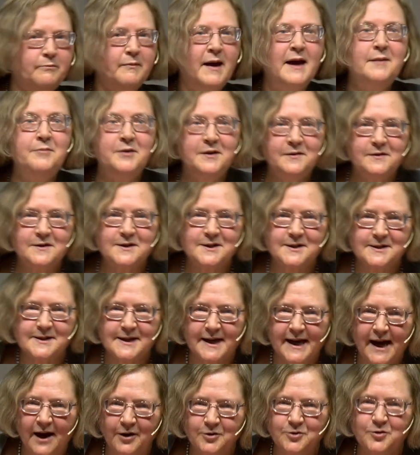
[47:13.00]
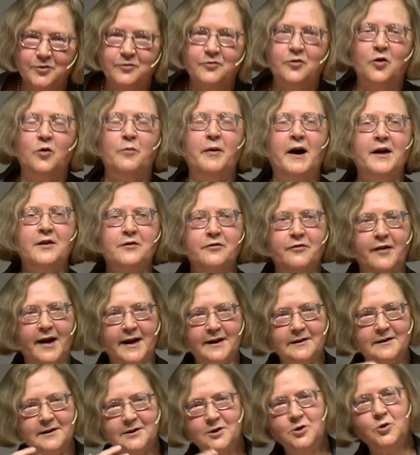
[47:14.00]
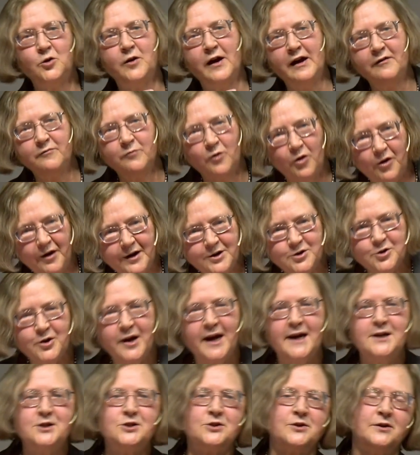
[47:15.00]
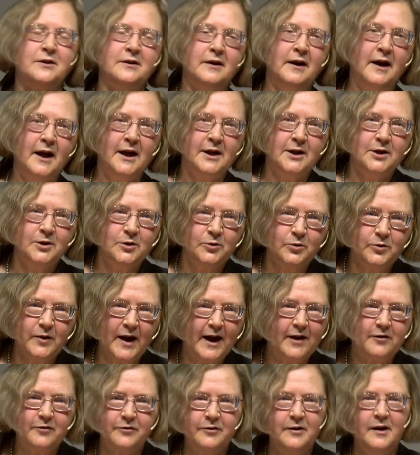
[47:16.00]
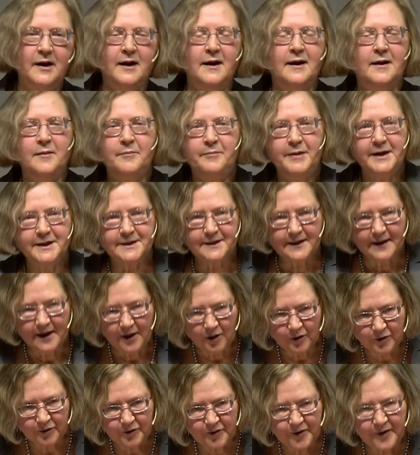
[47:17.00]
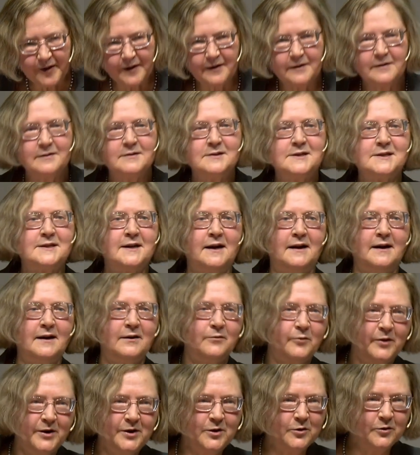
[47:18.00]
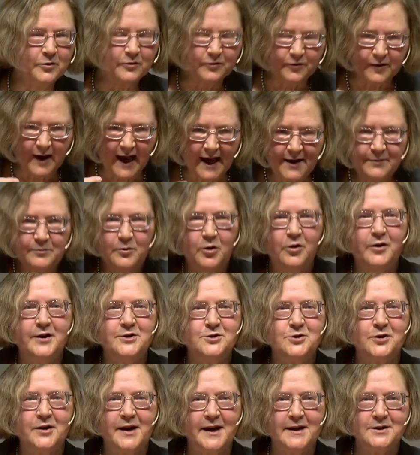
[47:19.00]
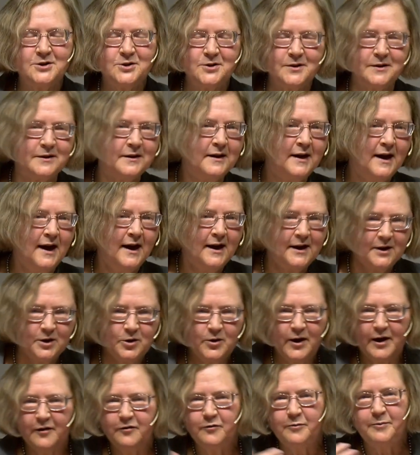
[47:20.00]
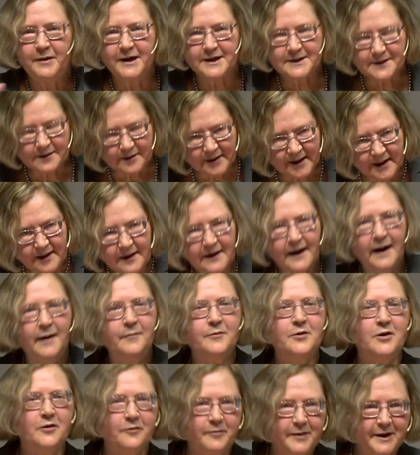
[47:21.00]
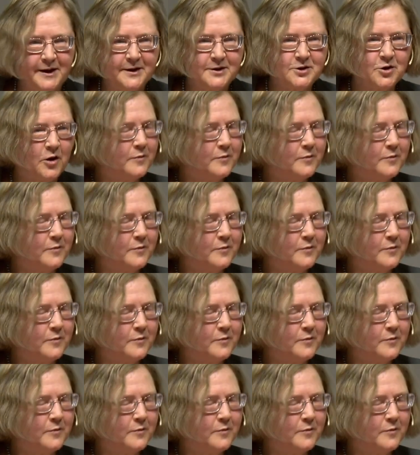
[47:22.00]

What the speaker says: maybe this is accounted for by the fact that, you know, you have more education, you have better health things. When you've had more education, you have better income, you have better